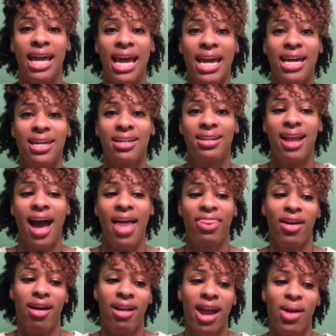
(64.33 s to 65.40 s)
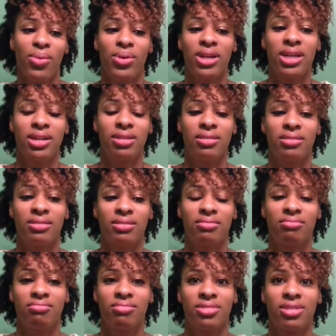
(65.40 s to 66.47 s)
And I thought I would
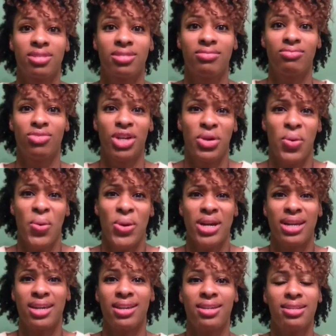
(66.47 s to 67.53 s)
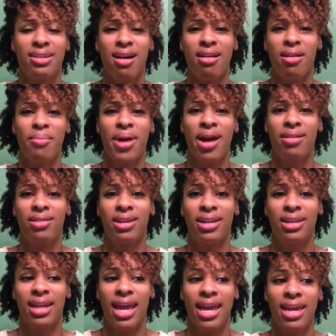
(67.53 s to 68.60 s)
record it and talk about
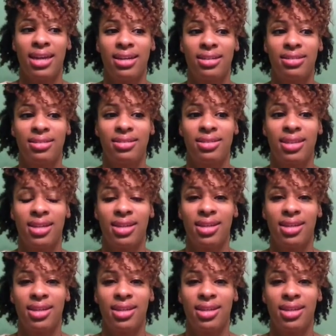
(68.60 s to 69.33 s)
it and